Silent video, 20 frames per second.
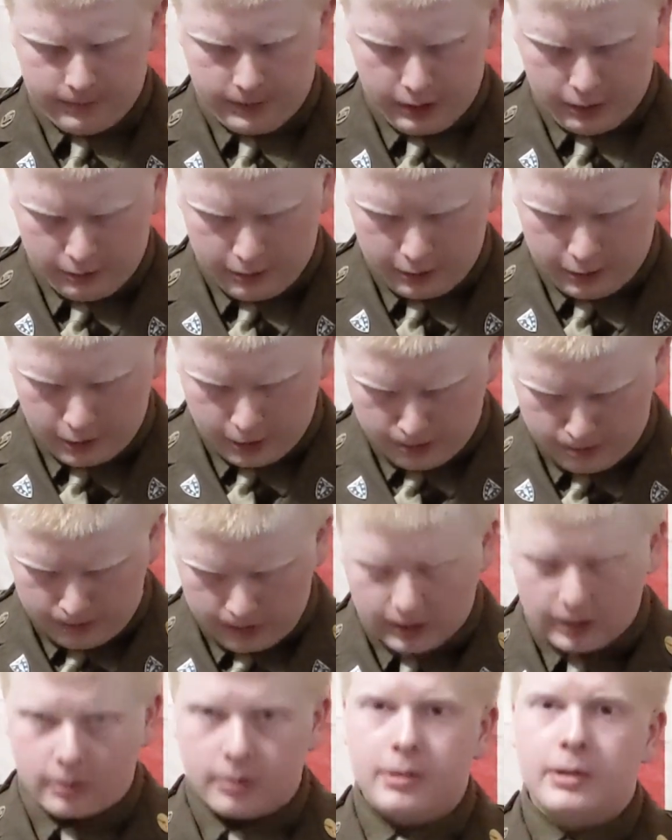hold the
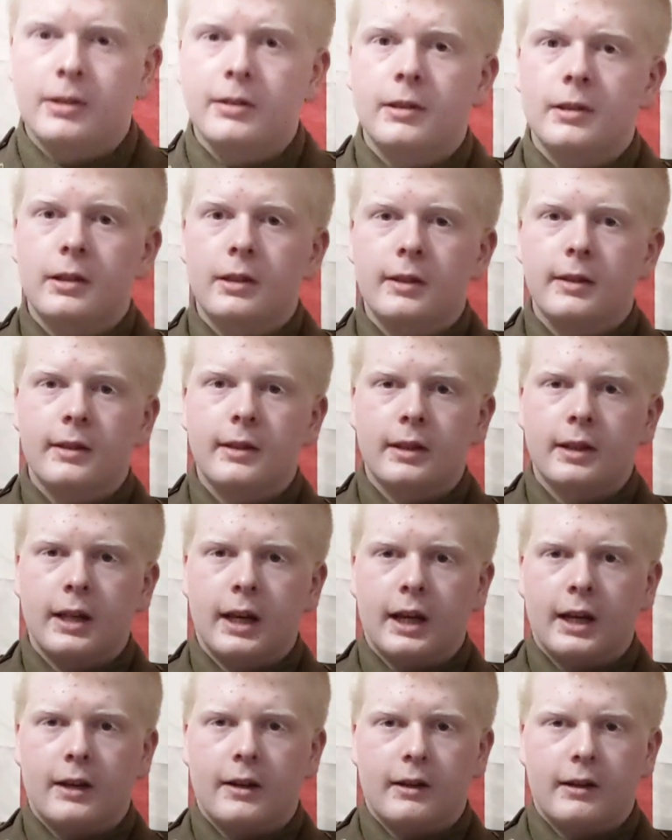GoPro
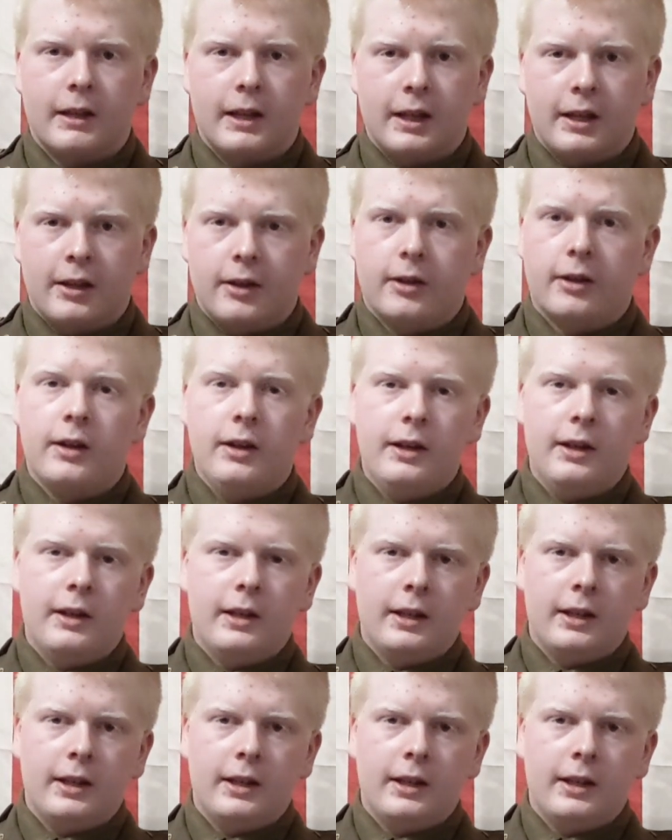kind of here,